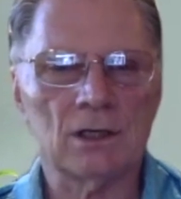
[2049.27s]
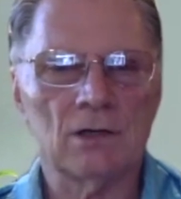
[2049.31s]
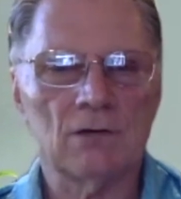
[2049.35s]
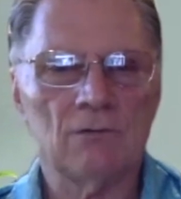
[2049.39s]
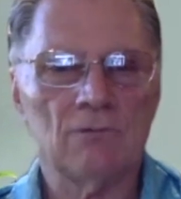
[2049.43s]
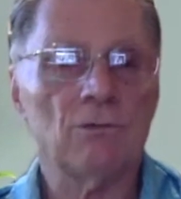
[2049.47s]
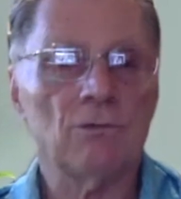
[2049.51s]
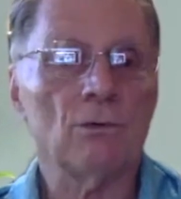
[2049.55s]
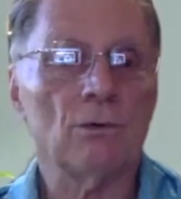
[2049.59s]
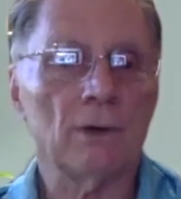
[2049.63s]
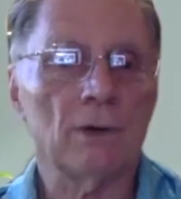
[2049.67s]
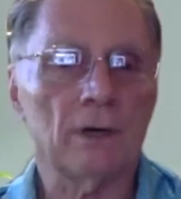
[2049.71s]

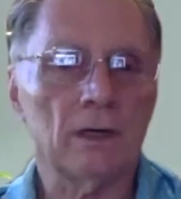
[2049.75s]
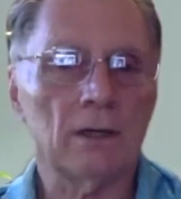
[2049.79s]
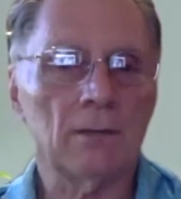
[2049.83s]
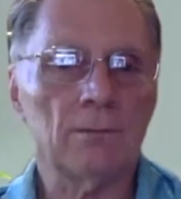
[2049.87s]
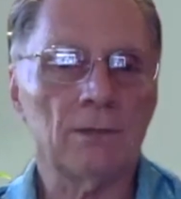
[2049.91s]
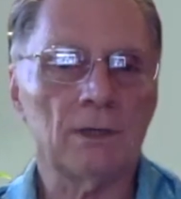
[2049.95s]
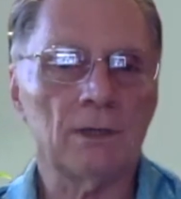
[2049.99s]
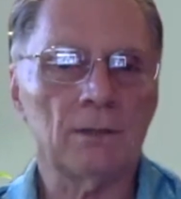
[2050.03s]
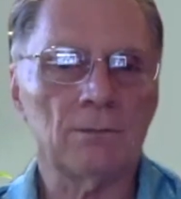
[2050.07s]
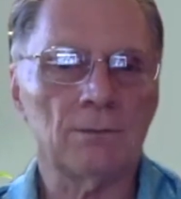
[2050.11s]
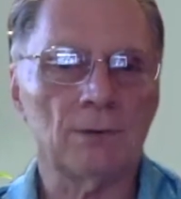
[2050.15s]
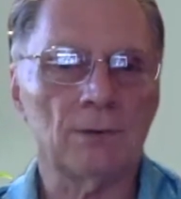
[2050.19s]
for
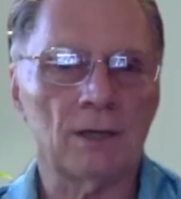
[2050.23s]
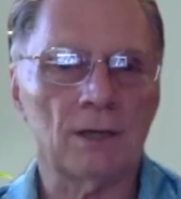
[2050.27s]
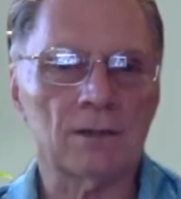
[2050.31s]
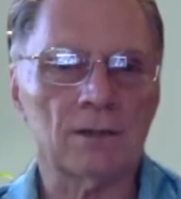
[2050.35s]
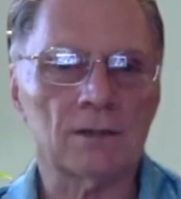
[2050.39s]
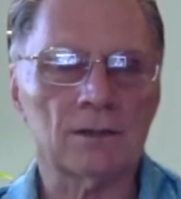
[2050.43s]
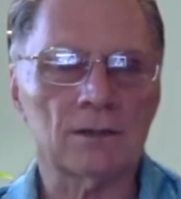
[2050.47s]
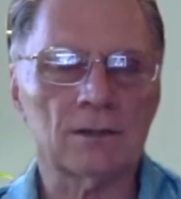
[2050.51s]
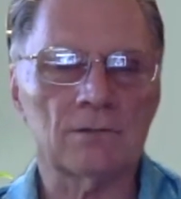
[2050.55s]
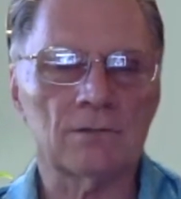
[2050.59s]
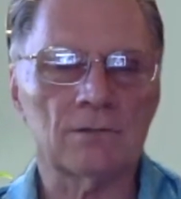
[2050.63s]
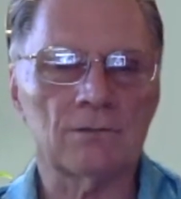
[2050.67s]
anybody
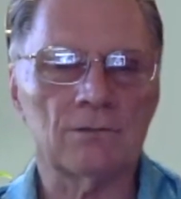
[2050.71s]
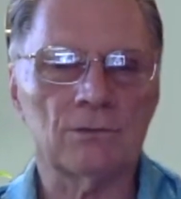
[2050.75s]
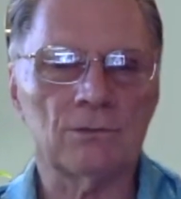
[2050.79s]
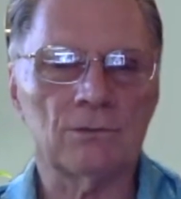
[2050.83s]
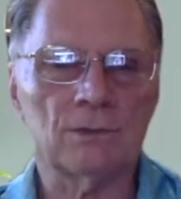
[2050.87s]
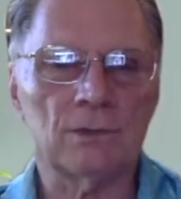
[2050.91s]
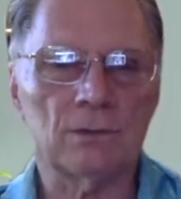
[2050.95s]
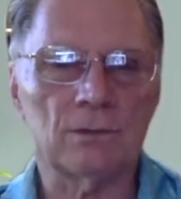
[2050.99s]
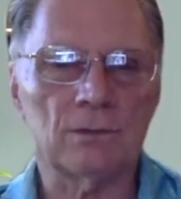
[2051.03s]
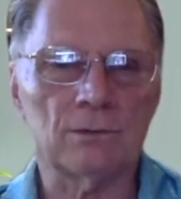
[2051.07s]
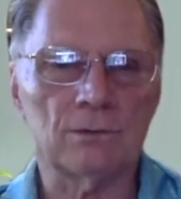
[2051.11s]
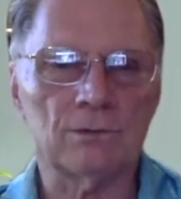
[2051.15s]
processing food
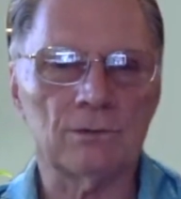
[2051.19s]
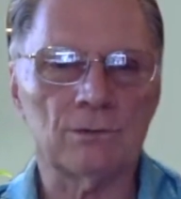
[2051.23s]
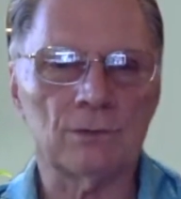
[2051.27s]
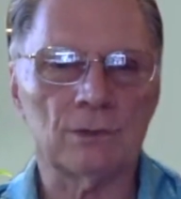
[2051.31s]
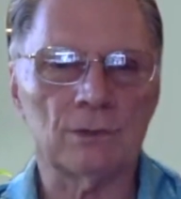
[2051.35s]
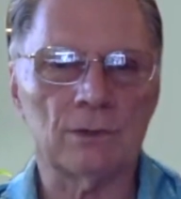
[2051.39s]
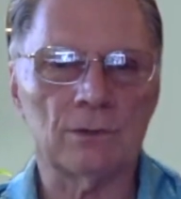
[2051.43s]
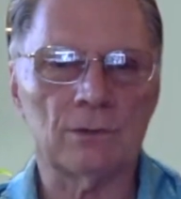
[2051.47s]
there was really,